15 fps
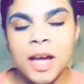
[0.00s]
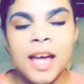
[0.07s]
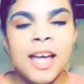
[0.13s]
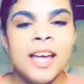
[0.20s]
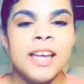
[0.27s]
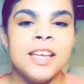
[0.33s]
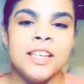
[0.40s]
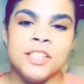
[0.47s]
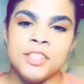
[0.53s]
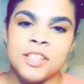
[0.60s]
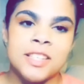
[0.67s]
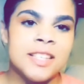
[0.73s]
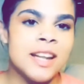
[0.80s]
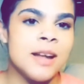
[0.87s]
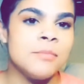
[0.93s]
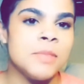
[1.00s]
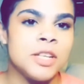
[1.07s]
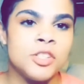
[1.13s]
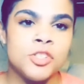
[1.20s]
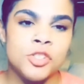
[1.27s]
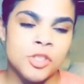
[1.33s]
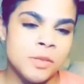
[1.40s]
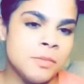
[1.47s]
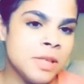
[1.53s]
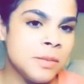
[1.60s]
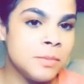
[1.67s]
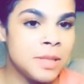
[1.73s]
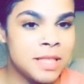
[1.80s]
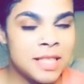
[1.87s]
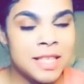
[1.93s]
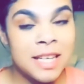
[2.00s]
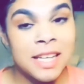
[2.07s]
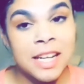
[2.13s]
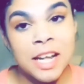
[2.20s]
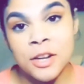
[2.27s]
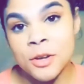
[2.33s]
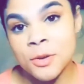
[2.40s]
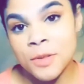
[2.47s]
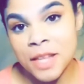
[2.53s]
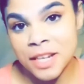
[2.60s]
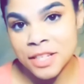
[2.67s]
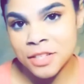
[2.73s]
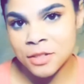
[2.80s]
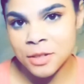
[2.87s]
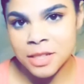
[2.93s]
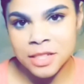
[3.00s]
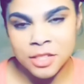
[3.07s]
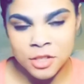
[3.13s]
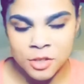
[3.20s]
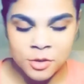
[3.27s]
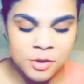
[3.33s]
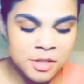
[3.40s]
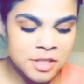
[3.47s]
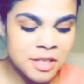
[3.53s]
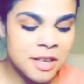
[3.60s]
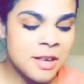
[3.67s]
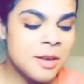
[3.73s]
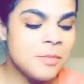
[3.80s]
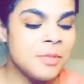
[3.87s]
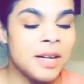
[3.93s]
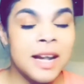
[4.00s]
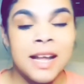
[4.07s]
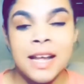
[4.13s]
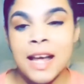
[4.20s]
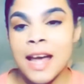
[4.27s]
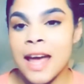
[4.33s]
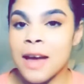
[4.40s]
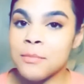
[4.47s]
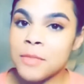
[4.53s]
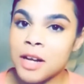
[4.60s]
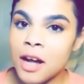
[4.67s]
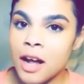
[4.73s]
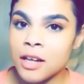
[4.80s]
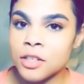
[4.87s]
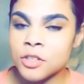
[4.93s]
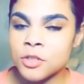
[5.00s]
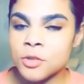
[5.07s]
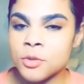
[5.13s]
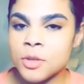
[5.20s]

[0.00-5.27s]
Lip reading: It's just that I'm extremely busy, and I know that is no excuse, but I am a college student.